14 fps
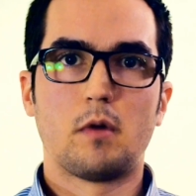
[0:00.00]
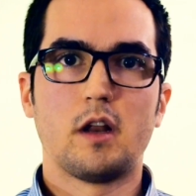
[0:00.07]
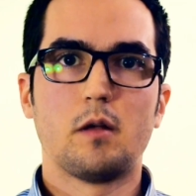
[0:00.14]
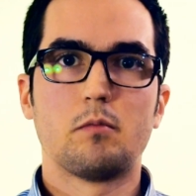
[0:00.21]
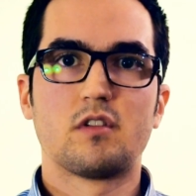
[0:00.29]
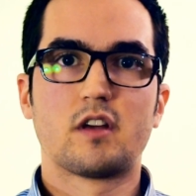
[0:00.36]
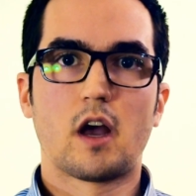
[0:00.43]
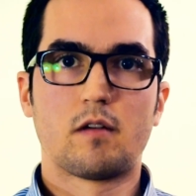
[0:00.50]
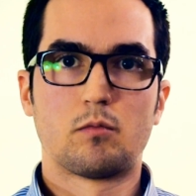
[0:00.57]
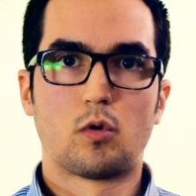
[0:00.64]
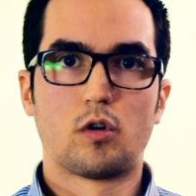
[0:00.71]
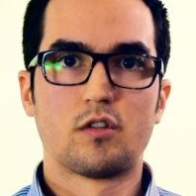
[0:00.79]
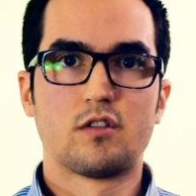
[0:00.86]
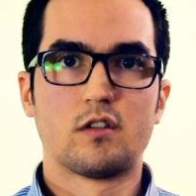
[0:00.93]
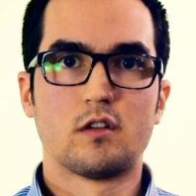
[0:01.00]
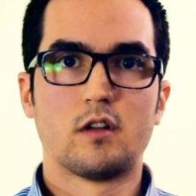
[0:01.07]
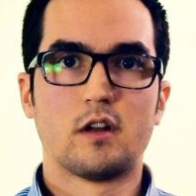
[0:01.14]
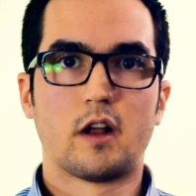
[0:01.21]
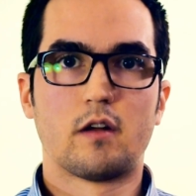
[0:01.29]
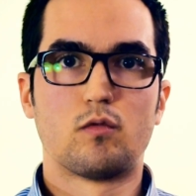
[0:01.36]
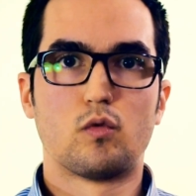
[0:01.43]
My name is Gavin Morrison
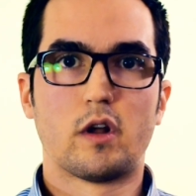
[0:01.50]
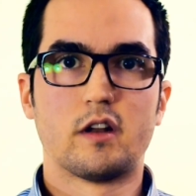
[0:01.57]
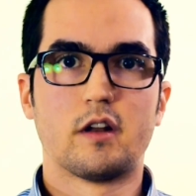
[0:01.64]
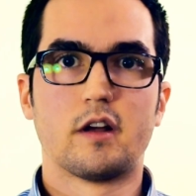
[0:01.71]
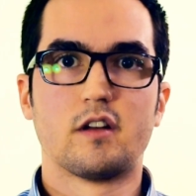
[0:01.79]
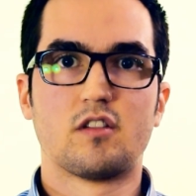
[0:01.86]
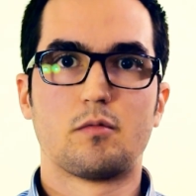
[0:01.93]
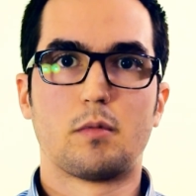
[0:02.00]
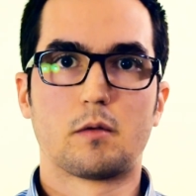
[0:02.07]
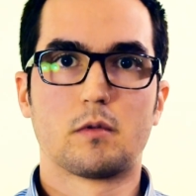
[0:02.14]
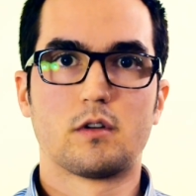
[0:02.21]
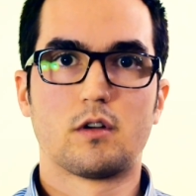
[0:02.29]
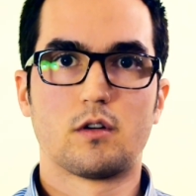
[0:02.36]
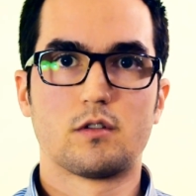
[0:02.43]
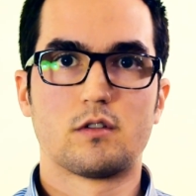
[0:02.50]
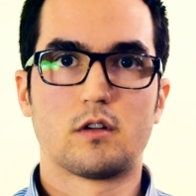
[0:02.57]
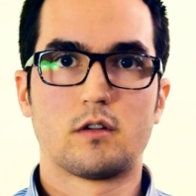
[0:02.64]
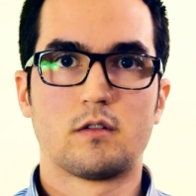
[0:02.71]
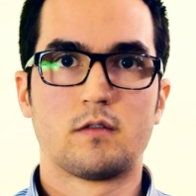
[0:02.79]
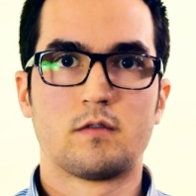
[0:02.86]
and I have retinitis pigmentosa.